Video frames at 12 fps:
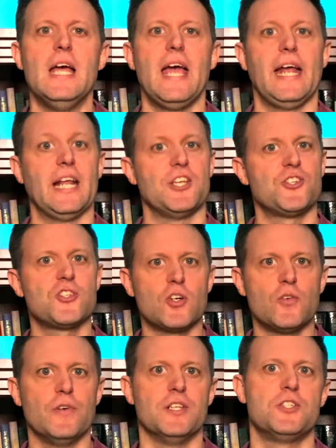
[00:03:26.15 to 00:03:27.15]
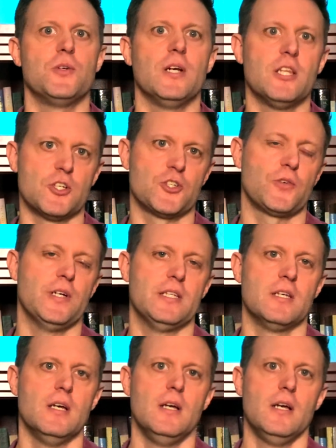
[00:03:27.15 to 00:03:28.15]
and a servant to
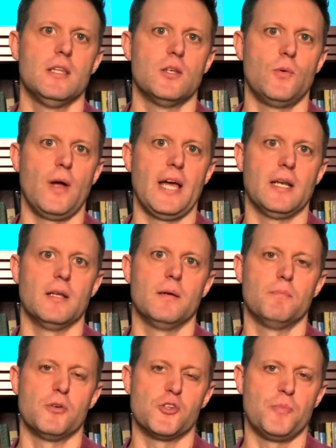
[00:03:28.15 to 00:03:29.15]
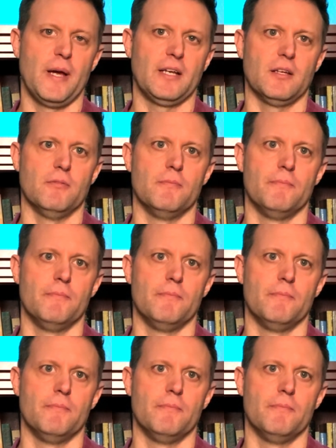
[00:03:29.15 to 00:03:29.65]
illustrate the right perspective.